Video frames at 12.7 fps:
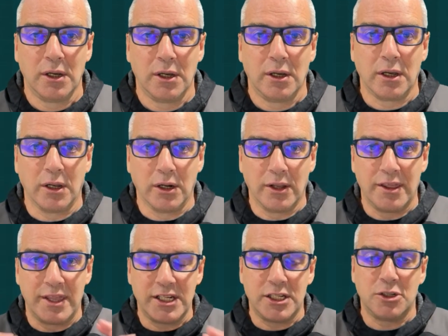You know,
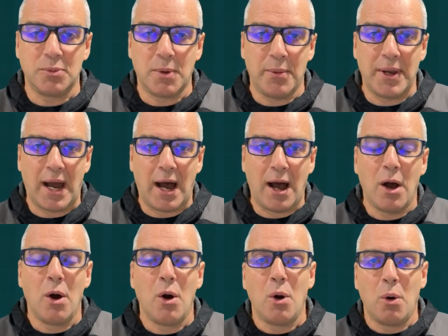this is where we are.
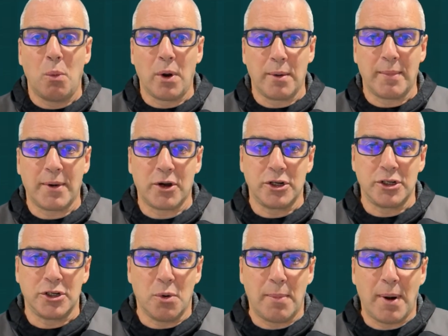What am I going to
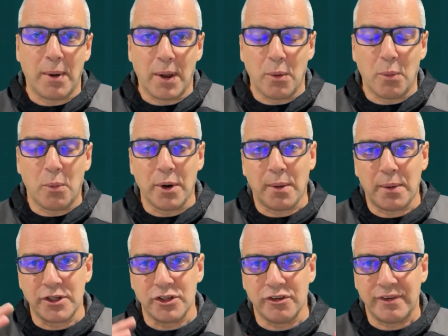do about it? What do I
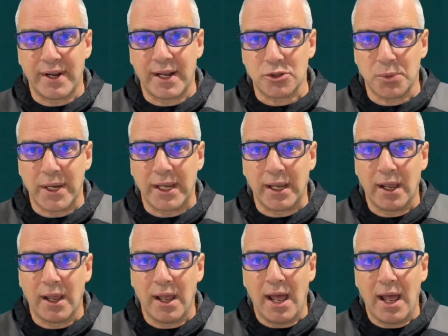want to do for next week?
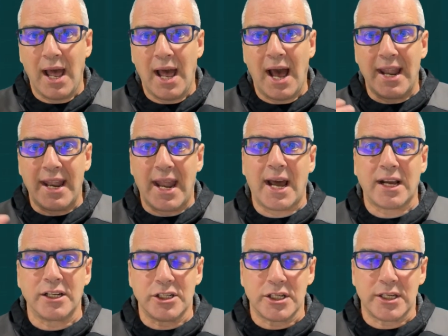And then I
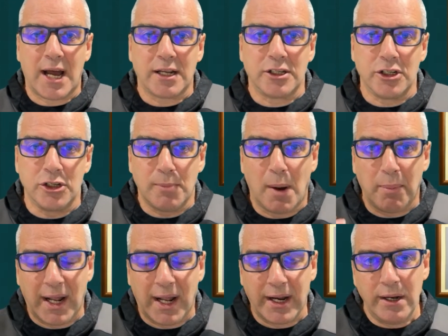can start to do my
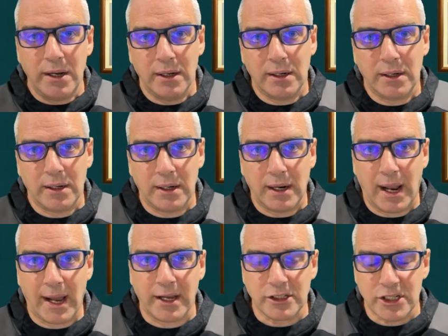planning. I
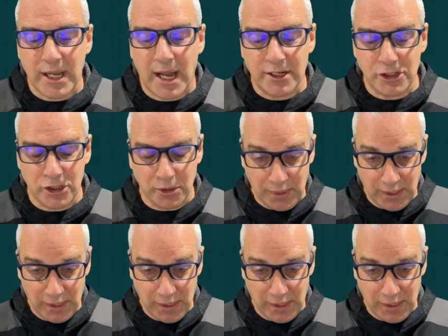can start to